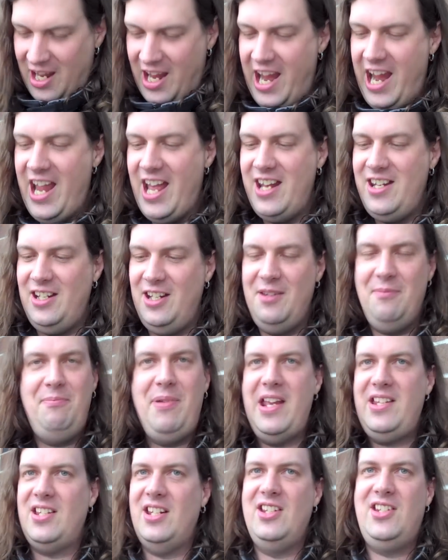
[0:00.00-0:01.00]
And
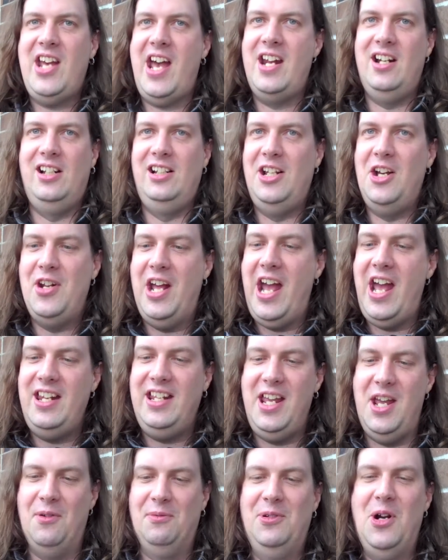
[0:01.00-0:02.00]
based on the title alone, I had to
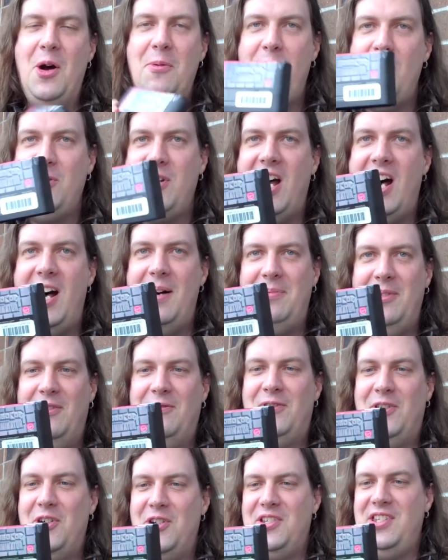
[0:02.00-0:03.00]
get RoboCop
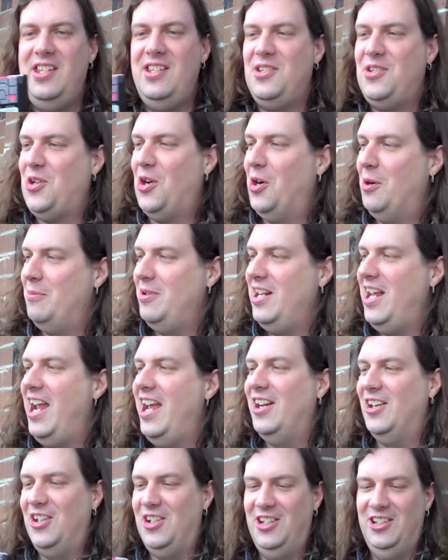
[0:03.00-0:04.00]
versus
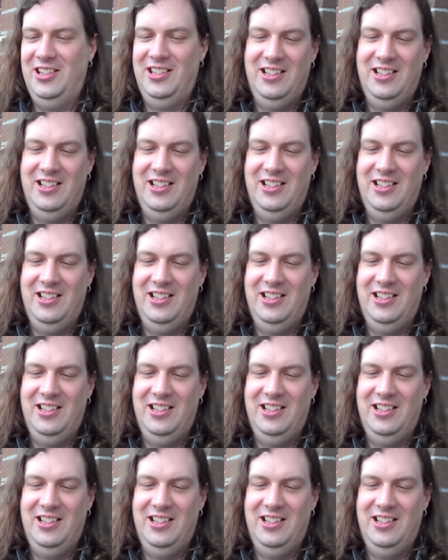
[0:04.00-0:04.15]
Terminator.